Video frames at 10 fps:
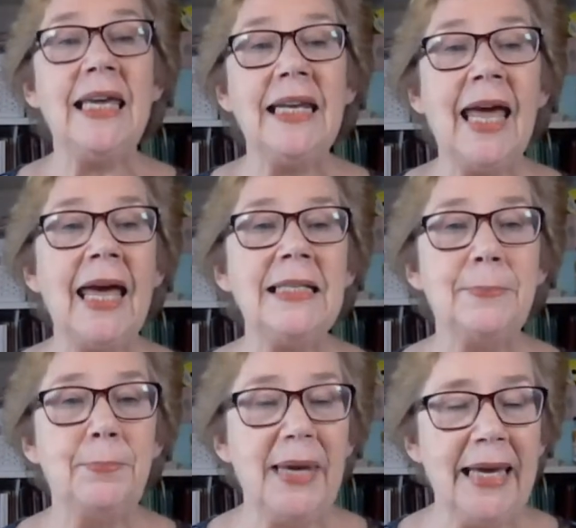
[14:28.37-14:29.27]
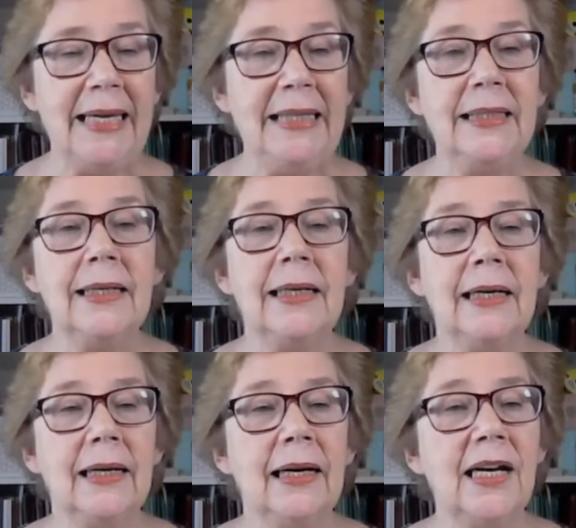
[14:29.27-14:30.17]
it has been
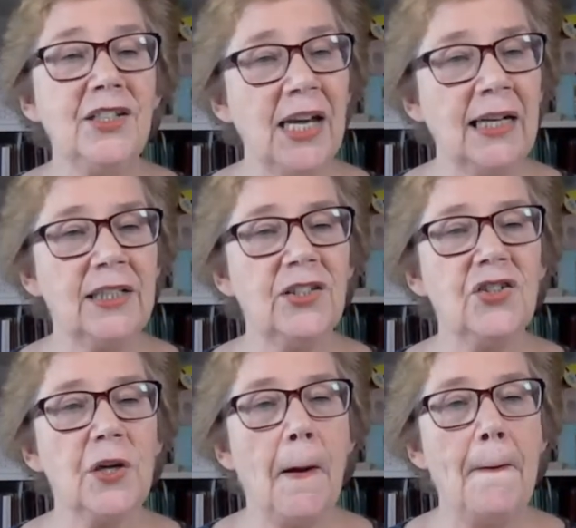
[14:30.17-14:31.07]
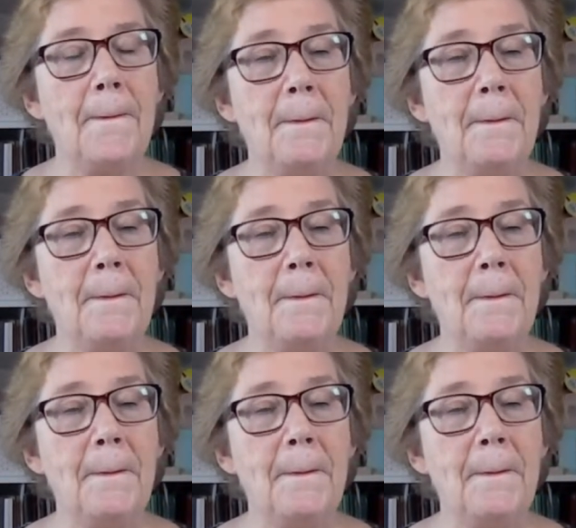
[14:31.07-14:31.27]
a challenge.